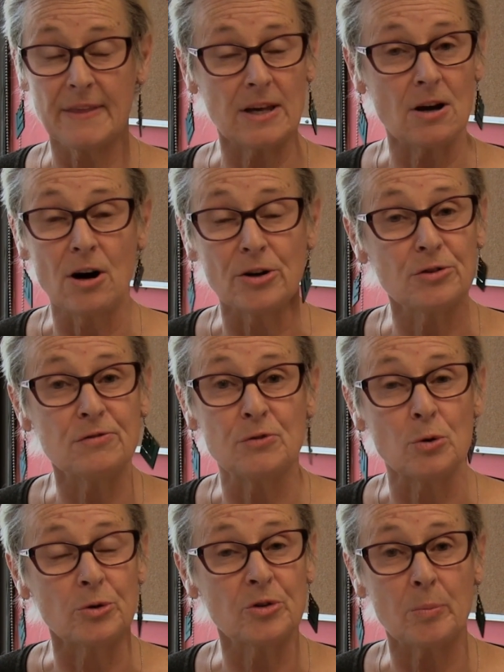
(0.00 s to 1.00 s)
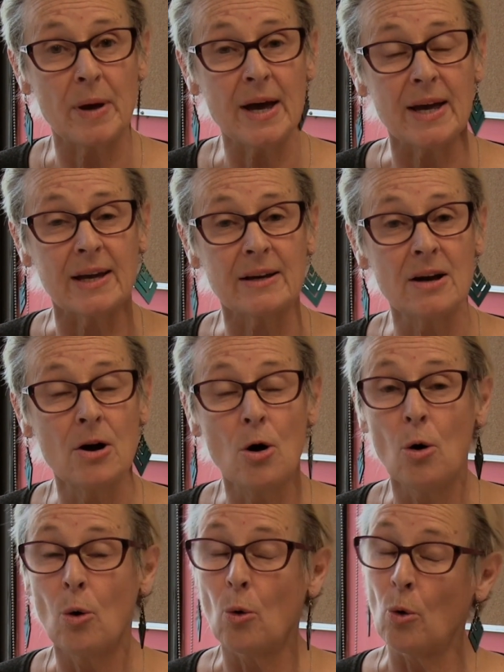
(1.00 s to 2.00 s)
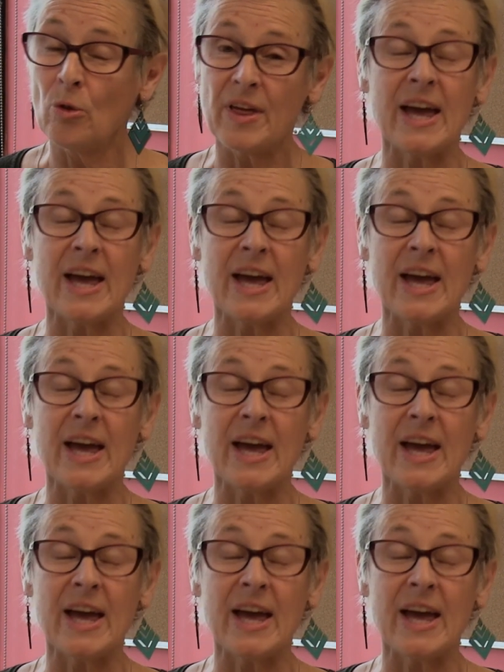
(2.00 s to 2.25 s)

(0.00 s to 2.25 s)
They can't afford to pay, or